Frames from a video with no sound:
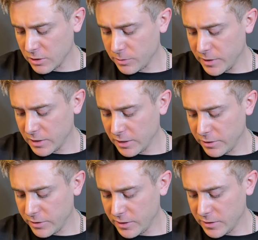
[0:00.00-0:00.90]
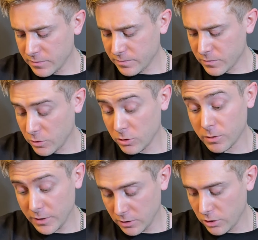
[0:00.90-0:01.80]
a little bit of clarity, or a
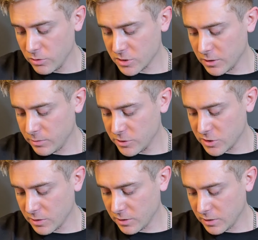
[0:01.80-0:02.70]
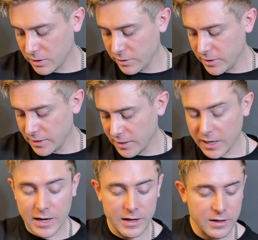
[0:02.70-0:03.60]
little bit of lows and a little bit of clarity on the
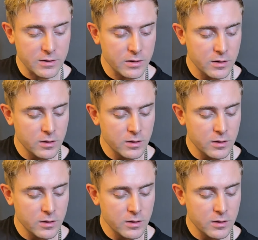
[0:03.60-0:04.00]
high end.